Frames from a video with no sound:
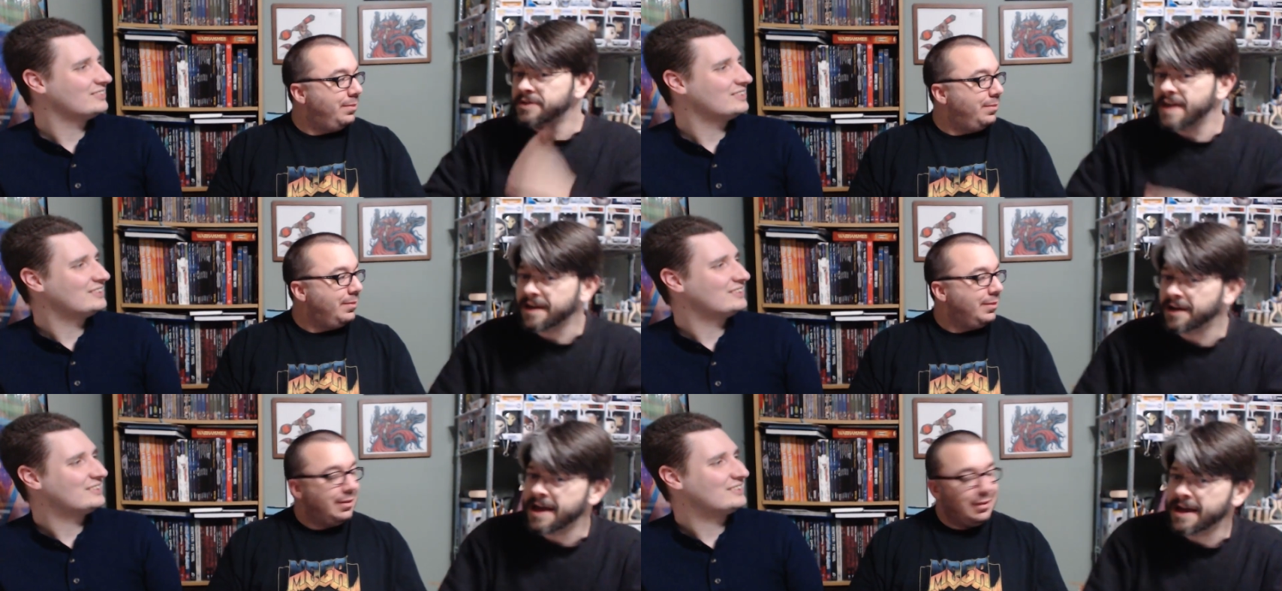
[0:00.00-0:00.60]

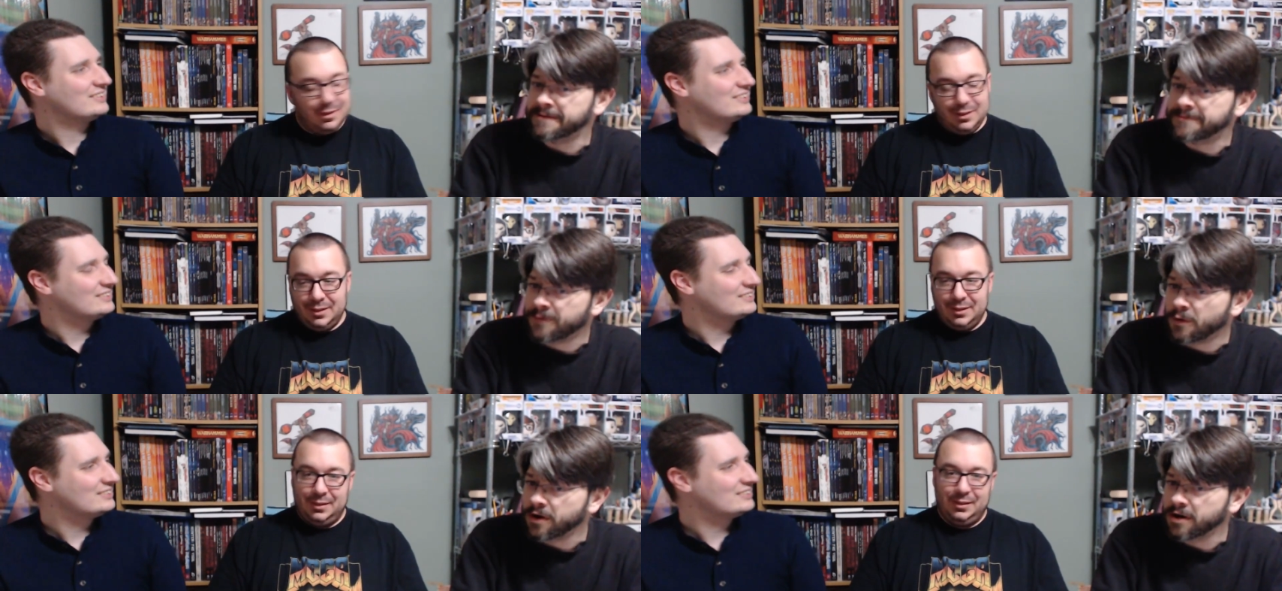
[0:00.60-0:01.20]
Speaker 1: take
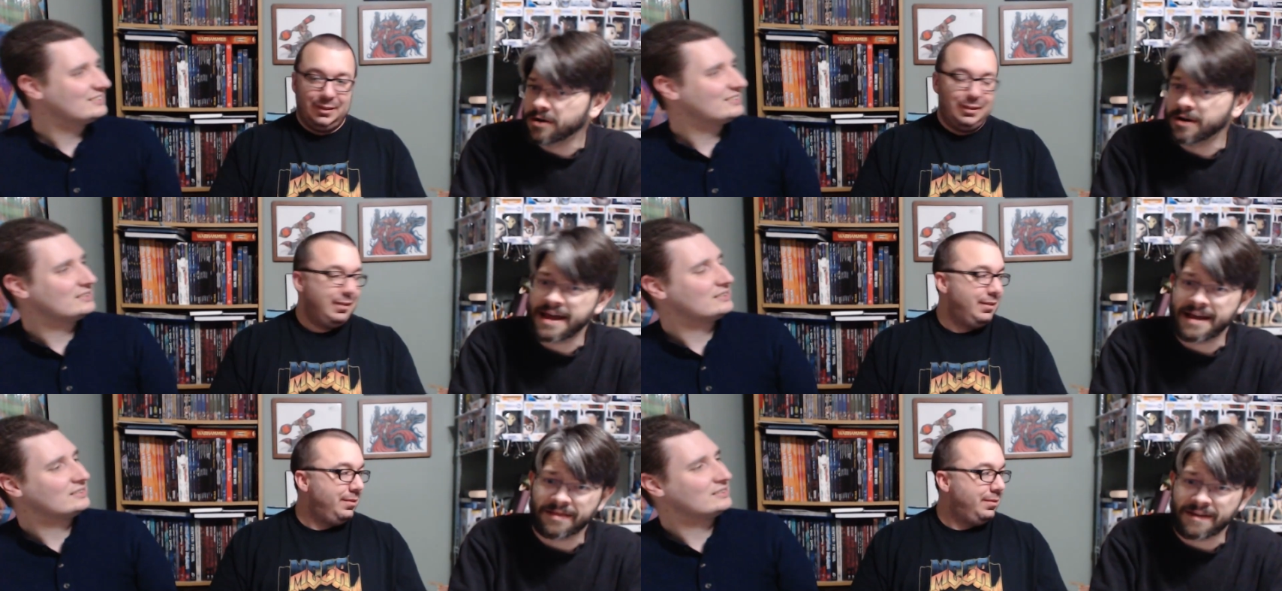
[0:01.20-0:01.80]

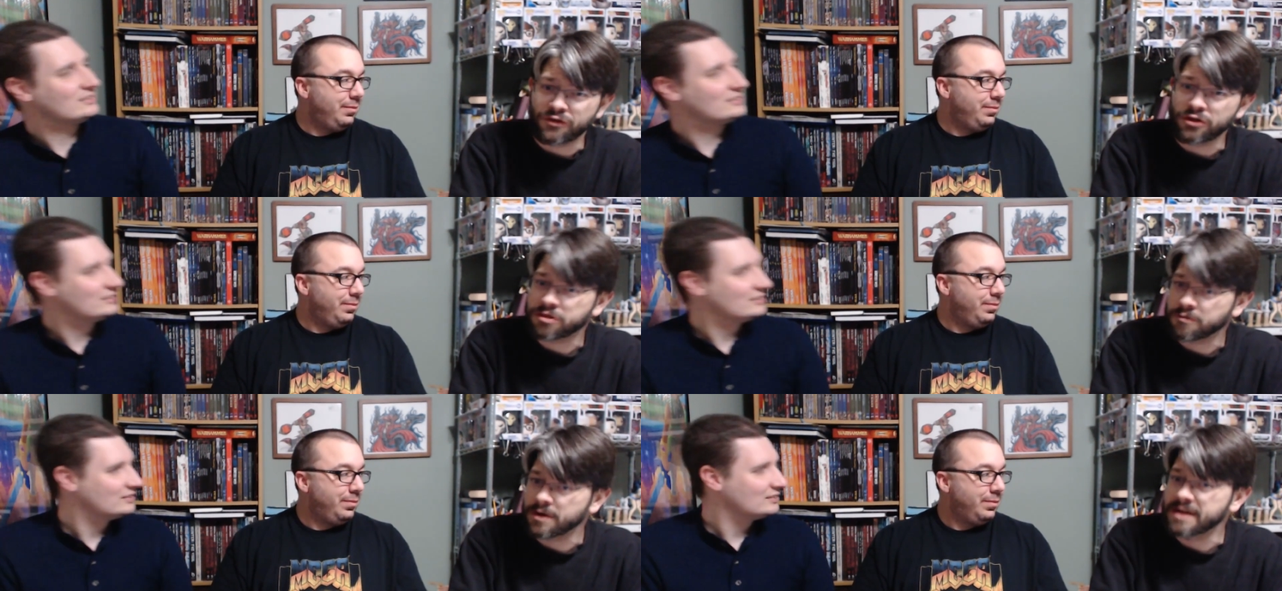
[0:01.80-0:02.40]
a level
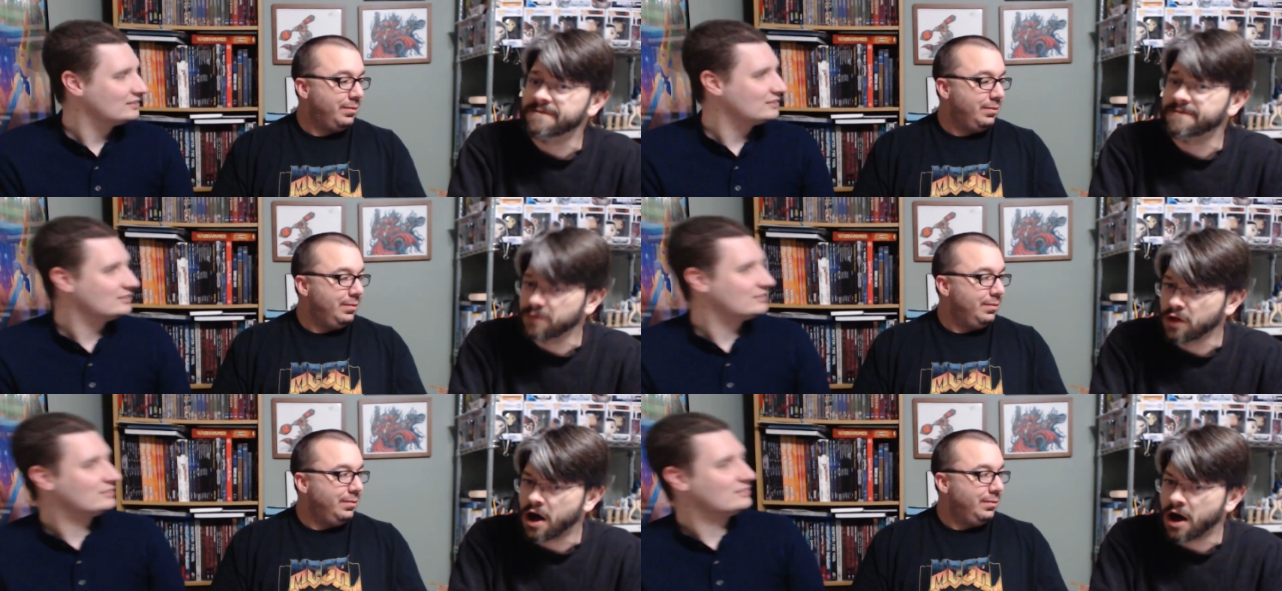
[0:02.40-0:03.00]
3
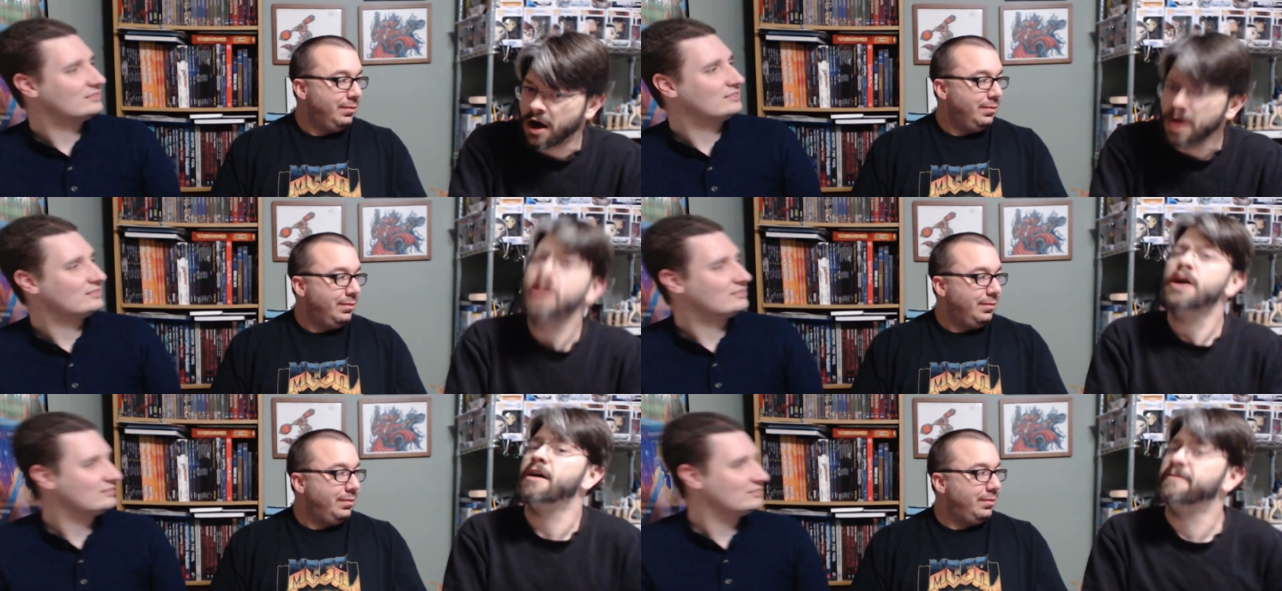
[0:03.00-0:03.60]
flaw
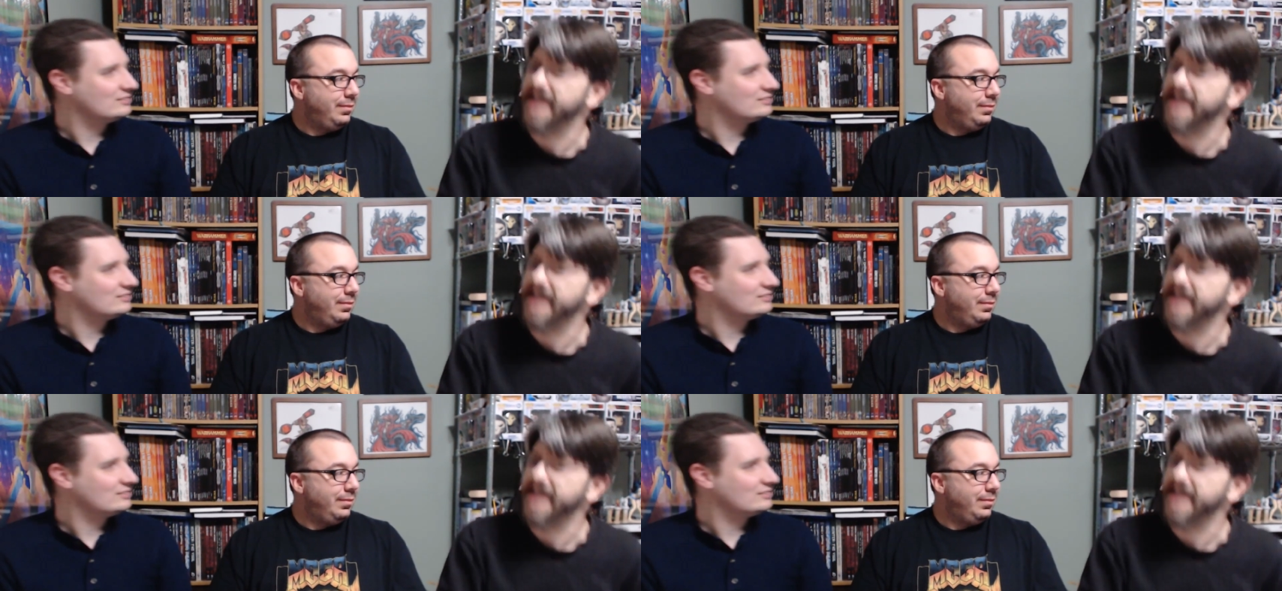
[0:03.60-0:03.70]
of